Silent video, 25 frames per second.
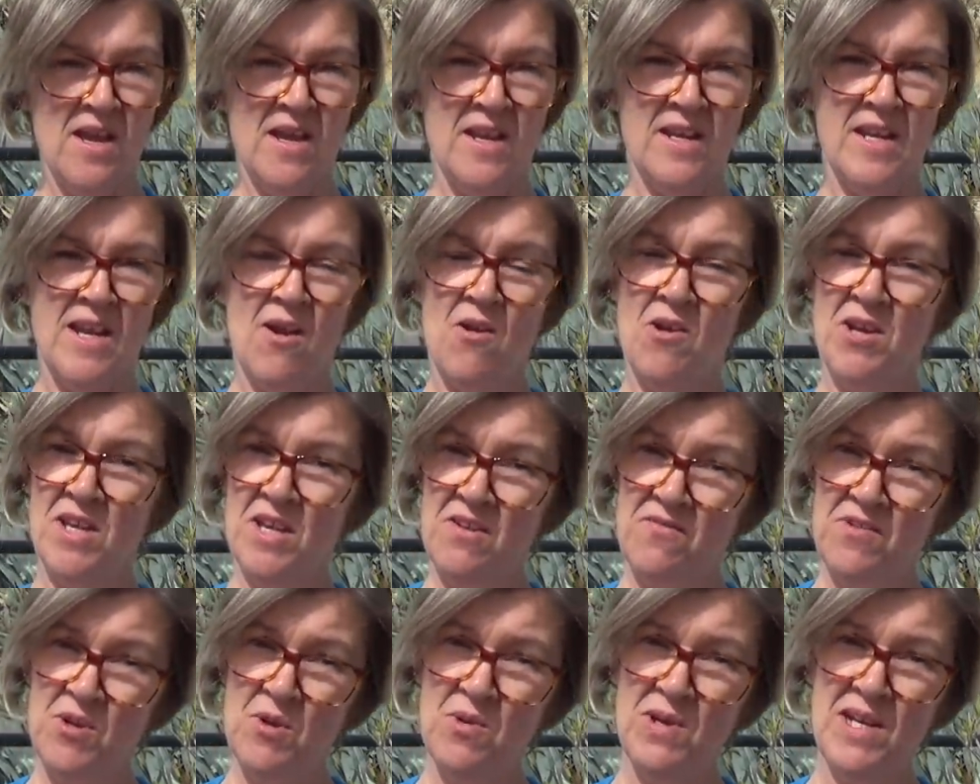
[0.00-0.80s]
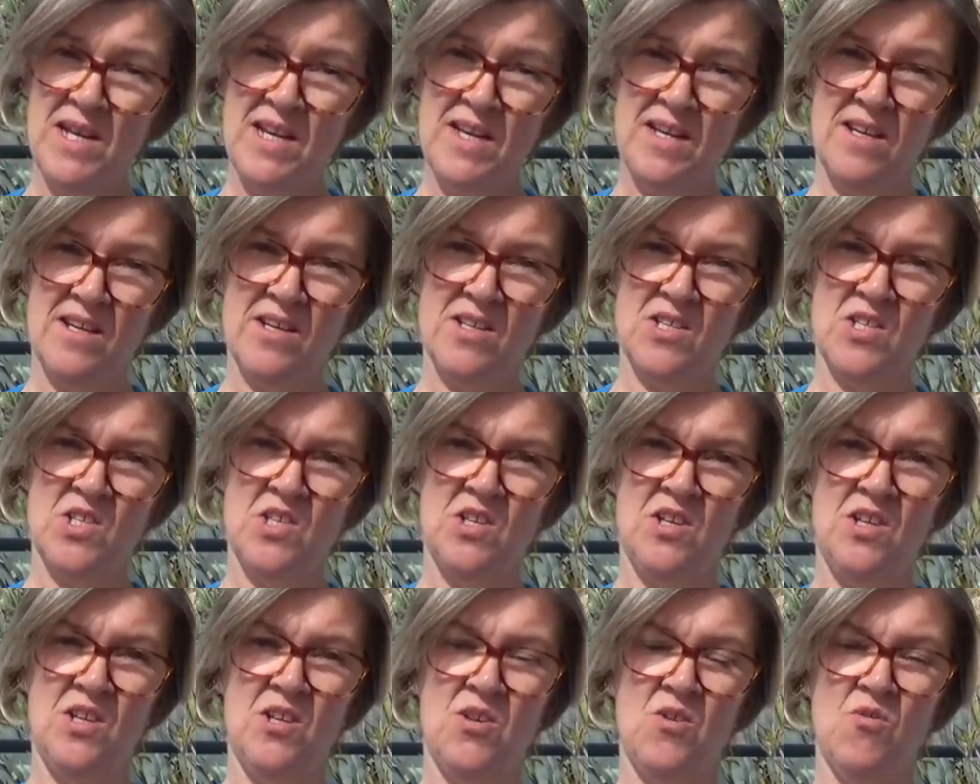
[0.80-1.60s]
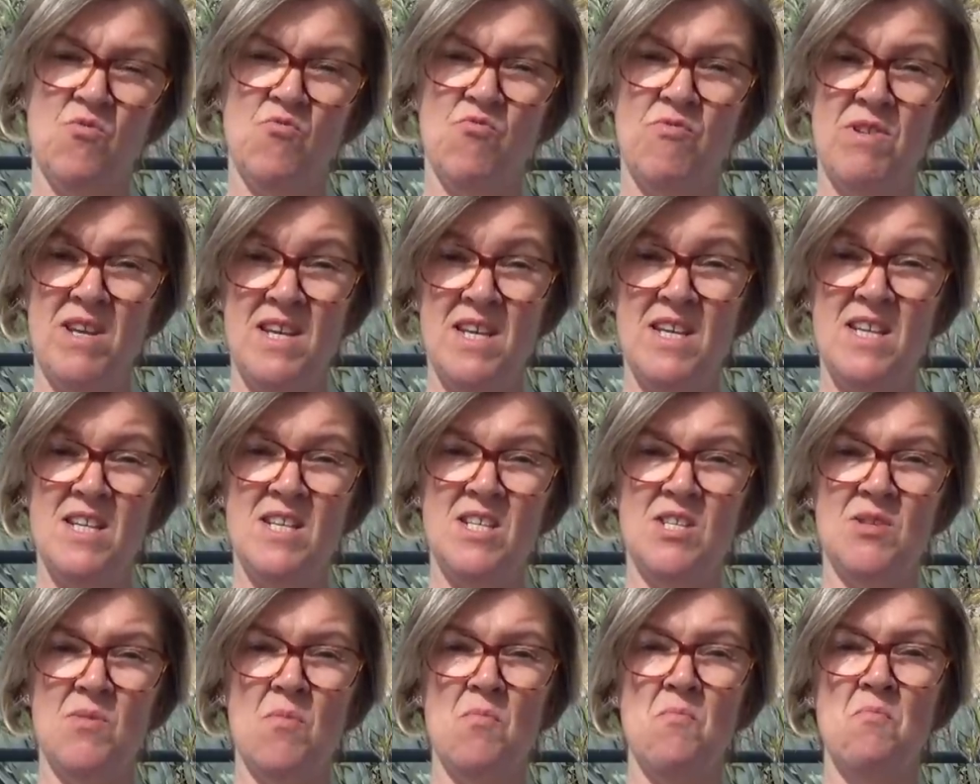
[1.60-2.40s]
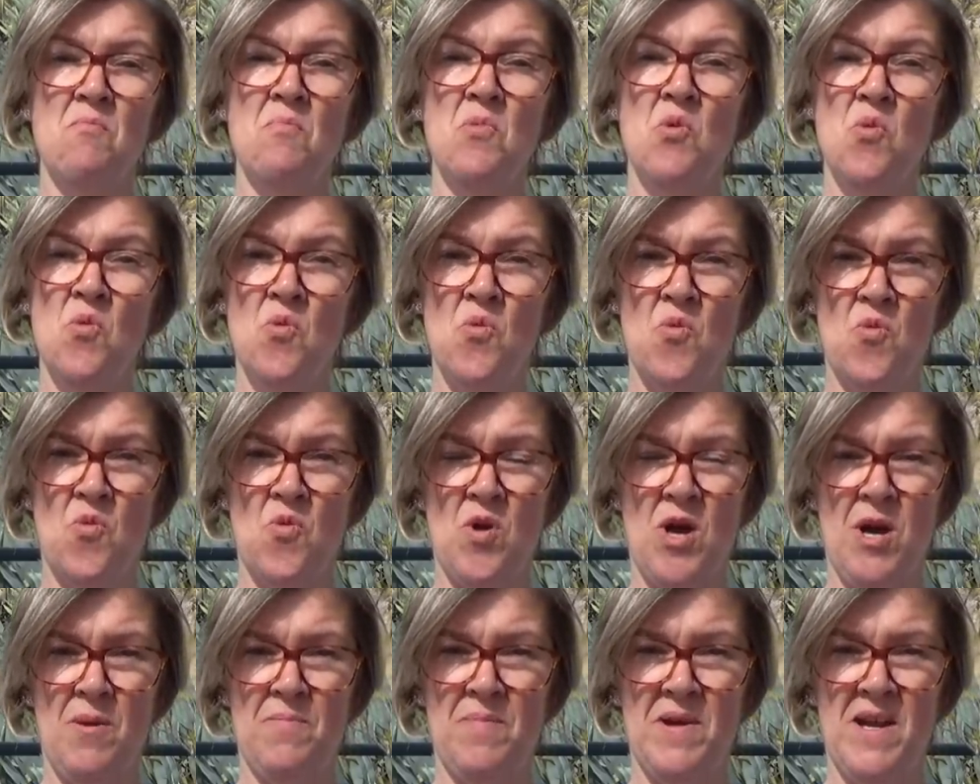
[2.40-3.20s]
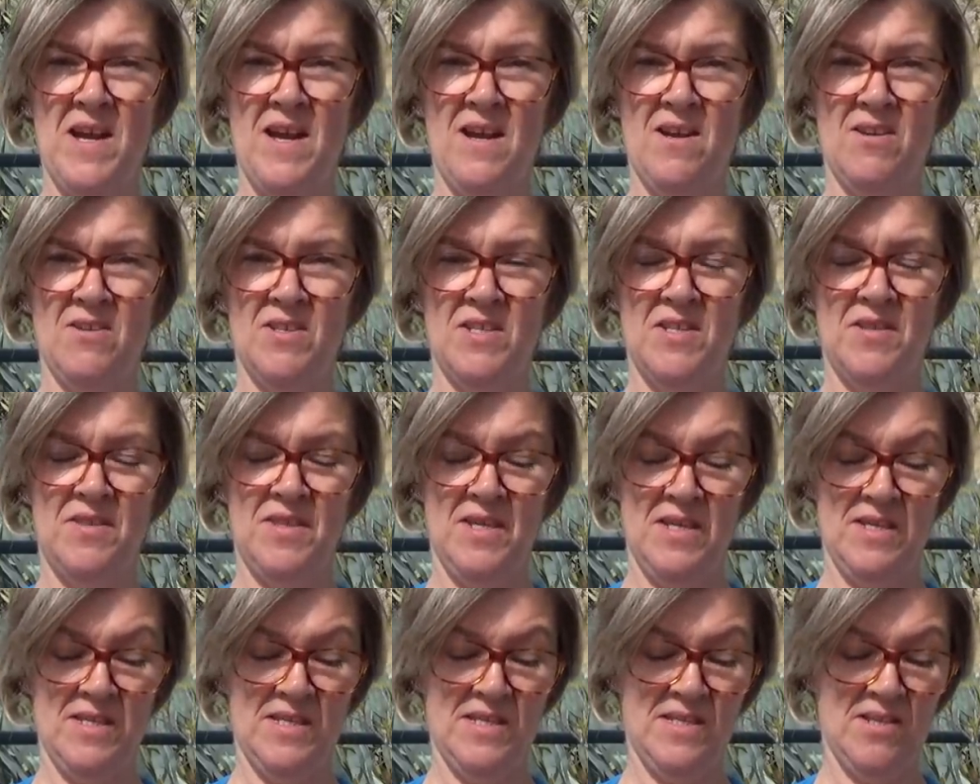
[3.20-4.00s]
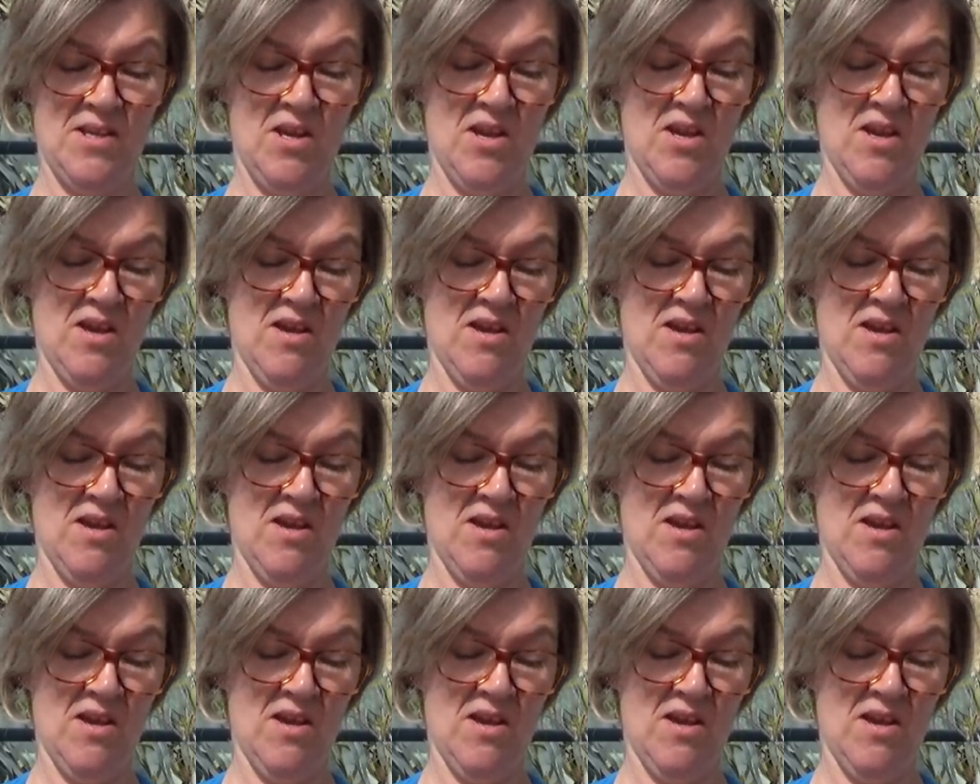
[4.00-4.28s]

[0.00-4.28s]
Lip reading: Now, I'll give you a link to read more about this